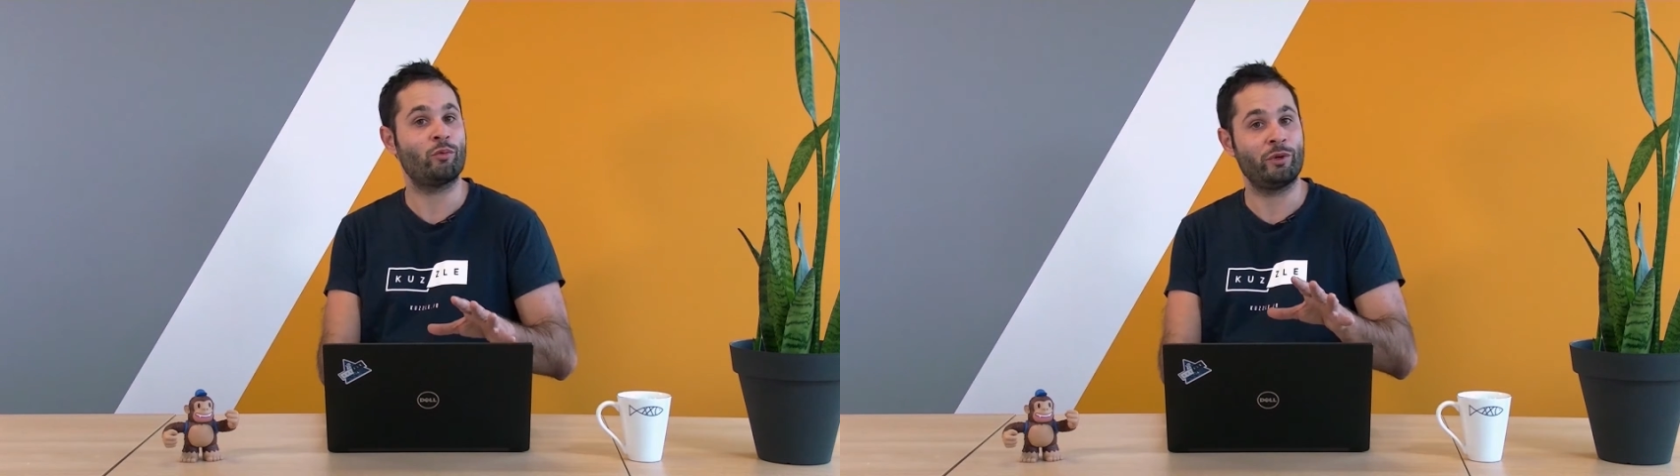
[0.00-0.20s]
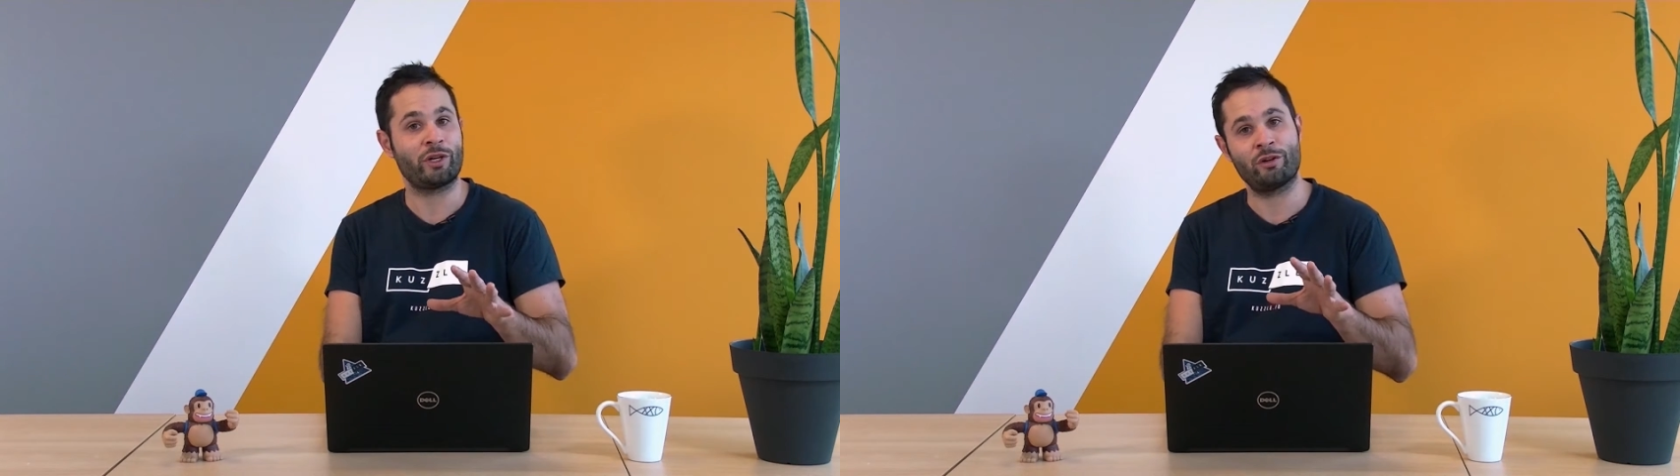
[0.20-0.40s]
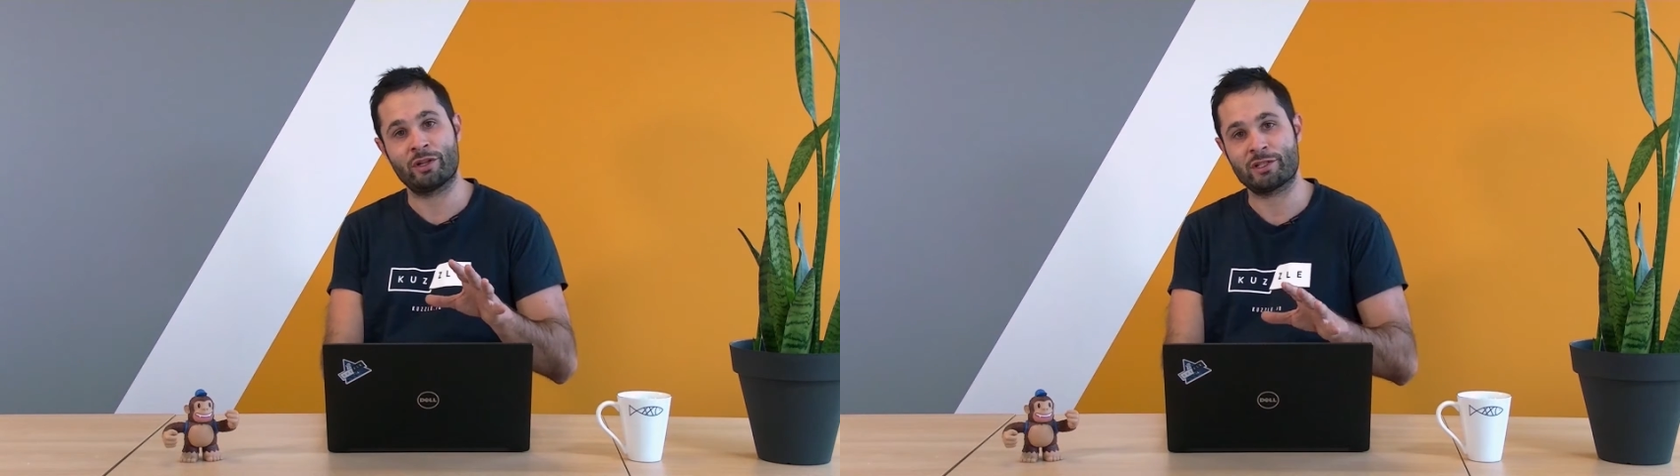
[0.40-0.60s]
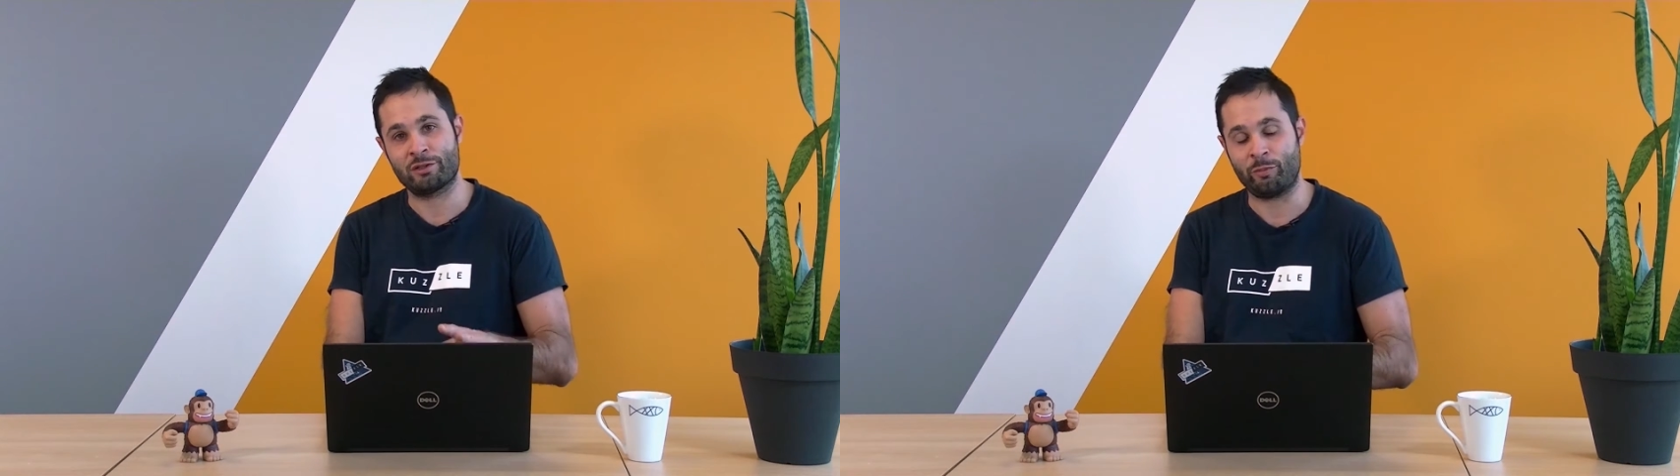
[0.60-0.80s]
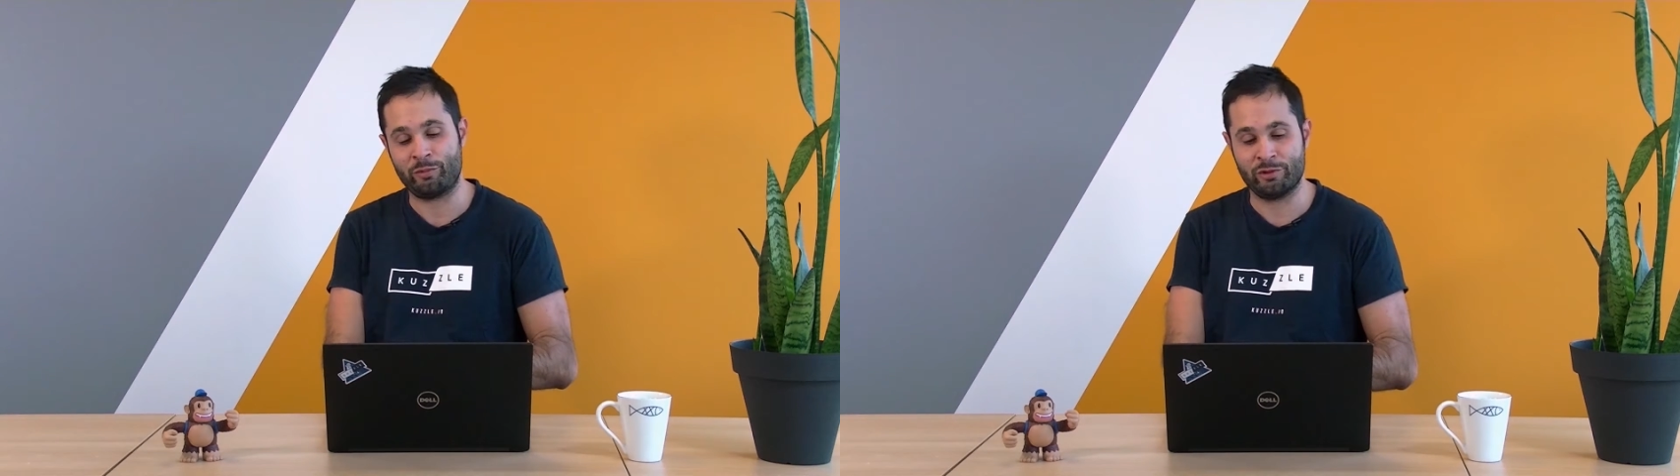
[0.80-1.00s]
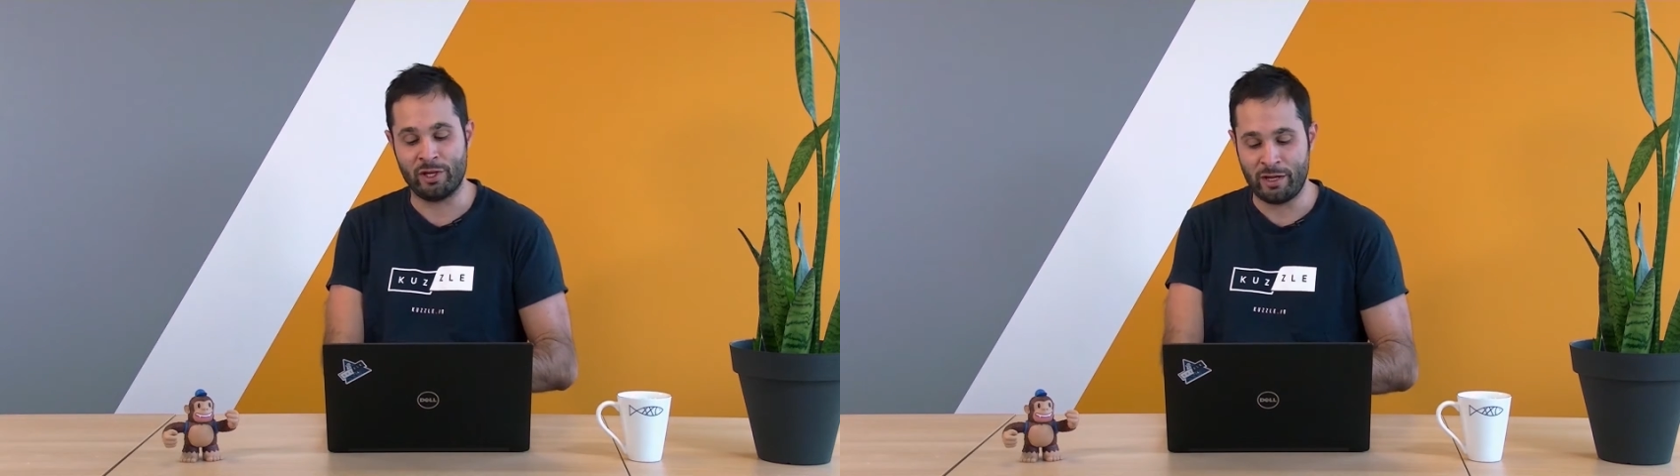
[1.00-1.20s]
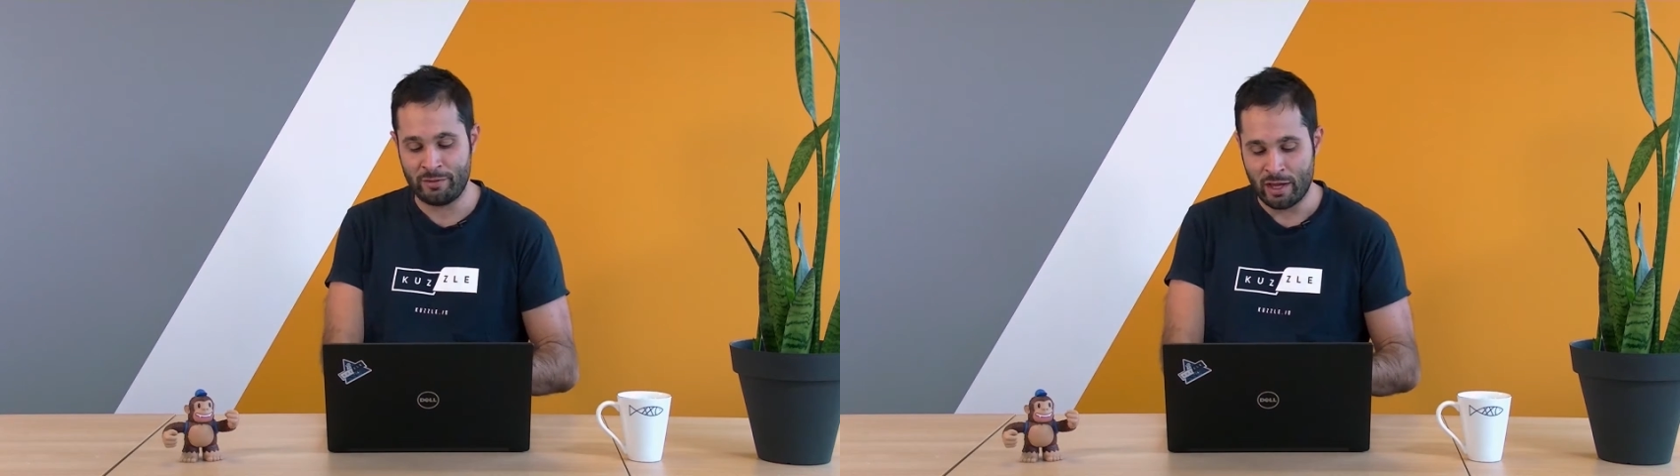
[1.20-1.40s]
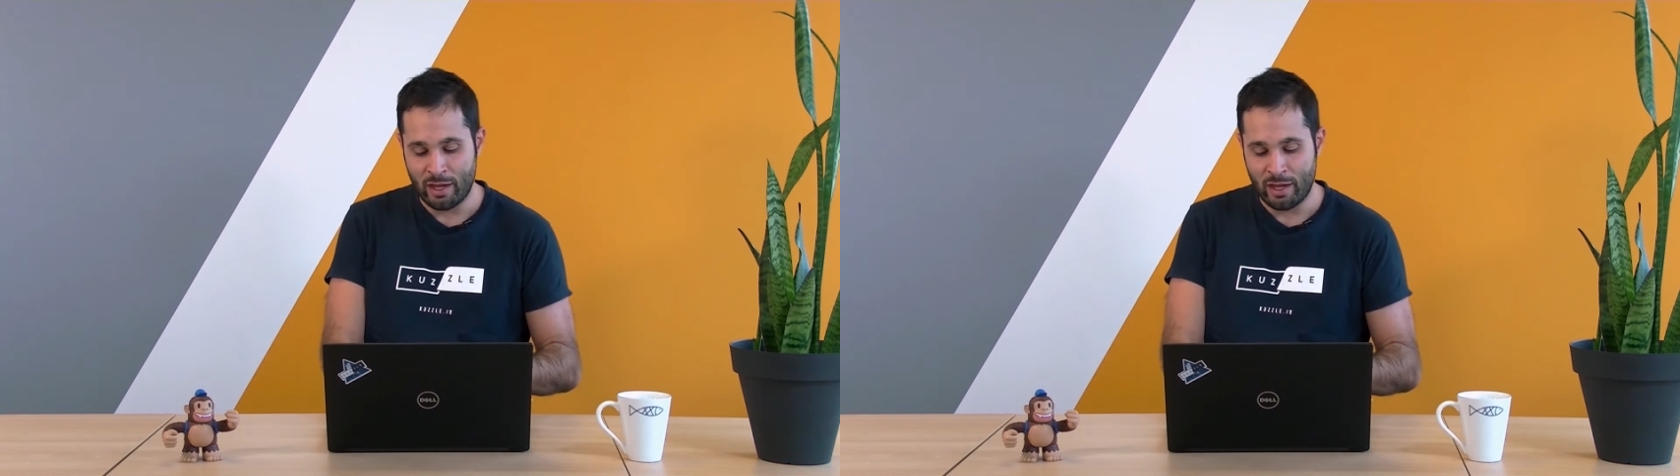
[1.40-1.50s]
we're going to stop today.